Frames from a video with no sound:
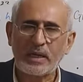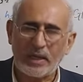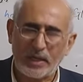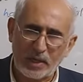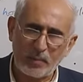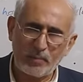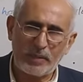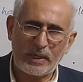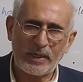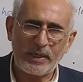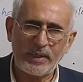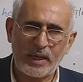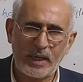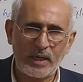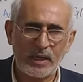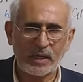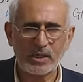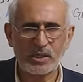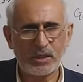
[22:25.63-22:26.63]
carbon
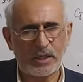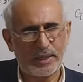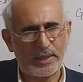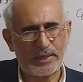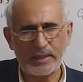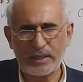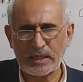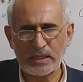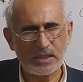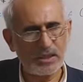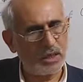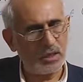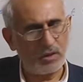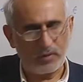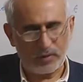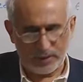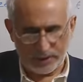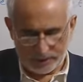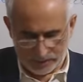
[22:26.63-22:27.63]
dioxide gas,
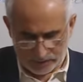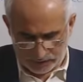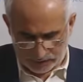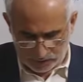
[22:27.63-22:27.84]
already